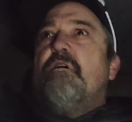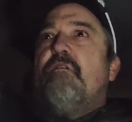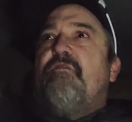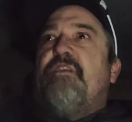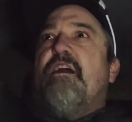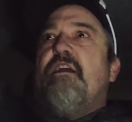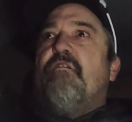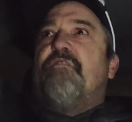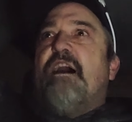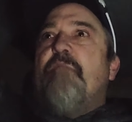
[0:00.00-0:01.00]

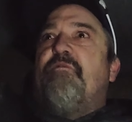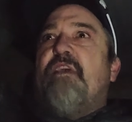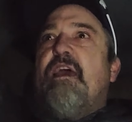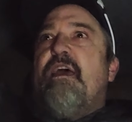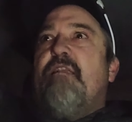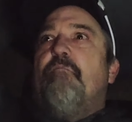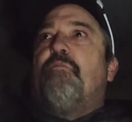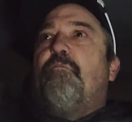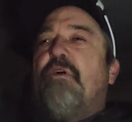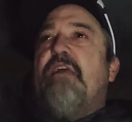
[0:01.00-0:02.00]
stereotypes and
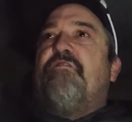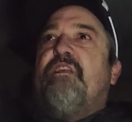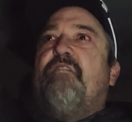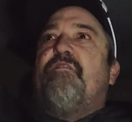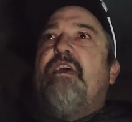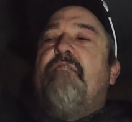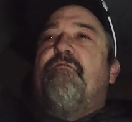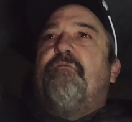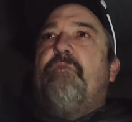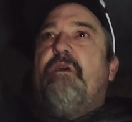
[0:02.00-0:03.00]
prejudice and
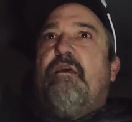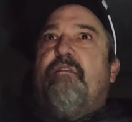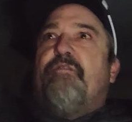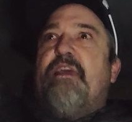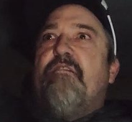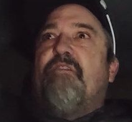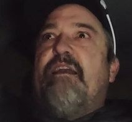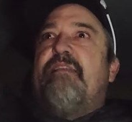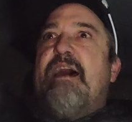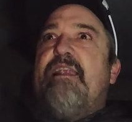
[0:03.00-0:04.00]
things
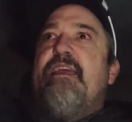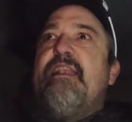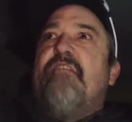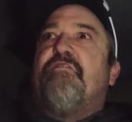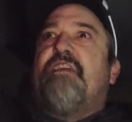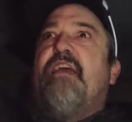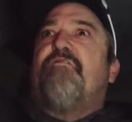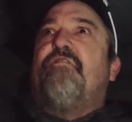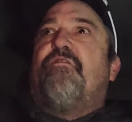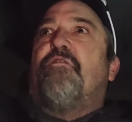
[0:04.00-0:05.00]
like that in
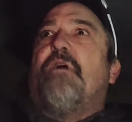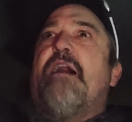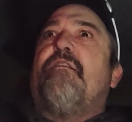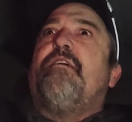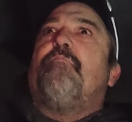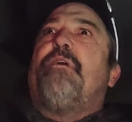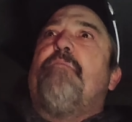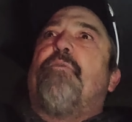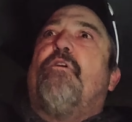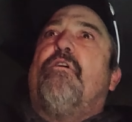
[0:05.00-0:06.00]
education surrounding
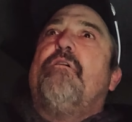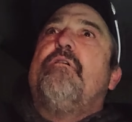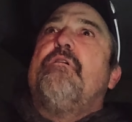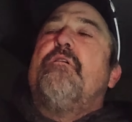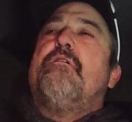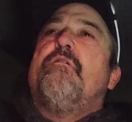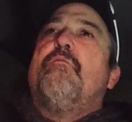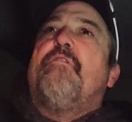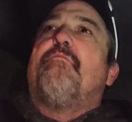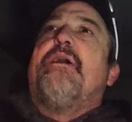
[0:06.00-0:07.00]
people
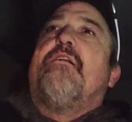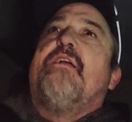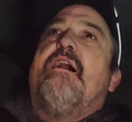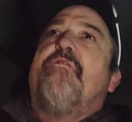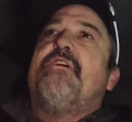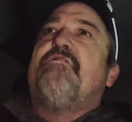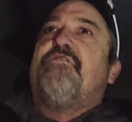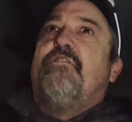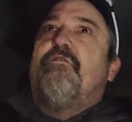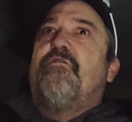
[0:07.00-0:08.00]
with mental health
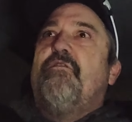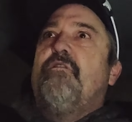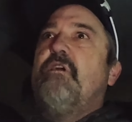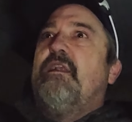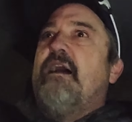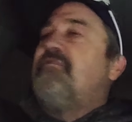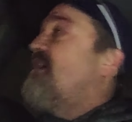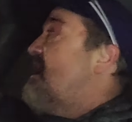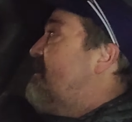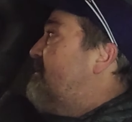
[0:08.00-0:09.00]
issues. And I
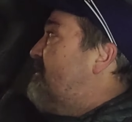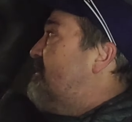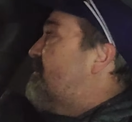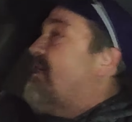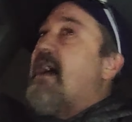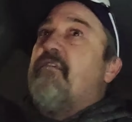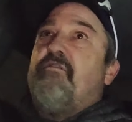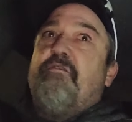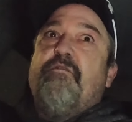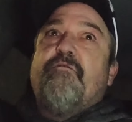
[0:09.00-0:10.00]
taught a
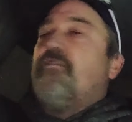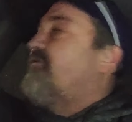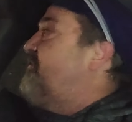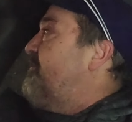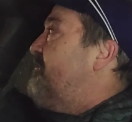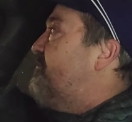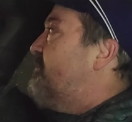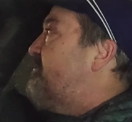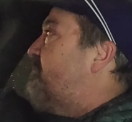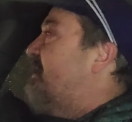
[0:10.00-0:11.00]
class for students
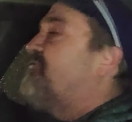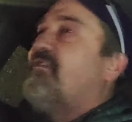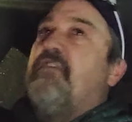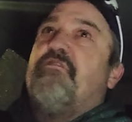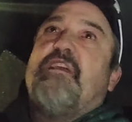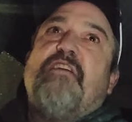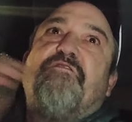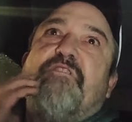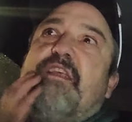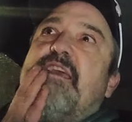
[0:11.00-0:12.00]
with special
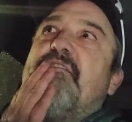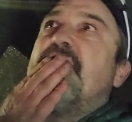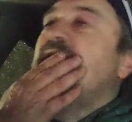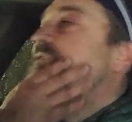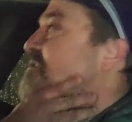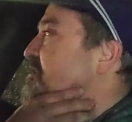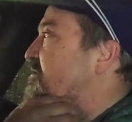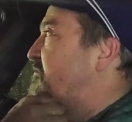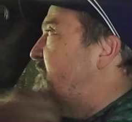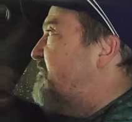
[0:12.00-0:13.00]
education needs,
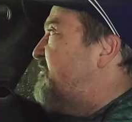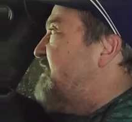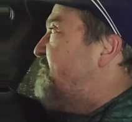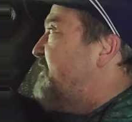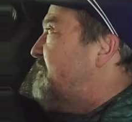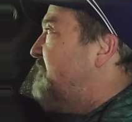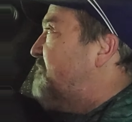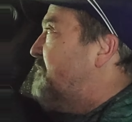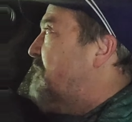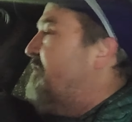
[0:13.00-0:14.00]
specifically
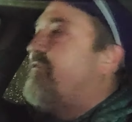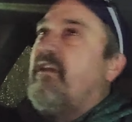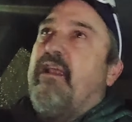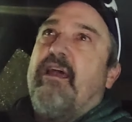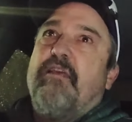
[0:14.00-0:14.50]
for ones that had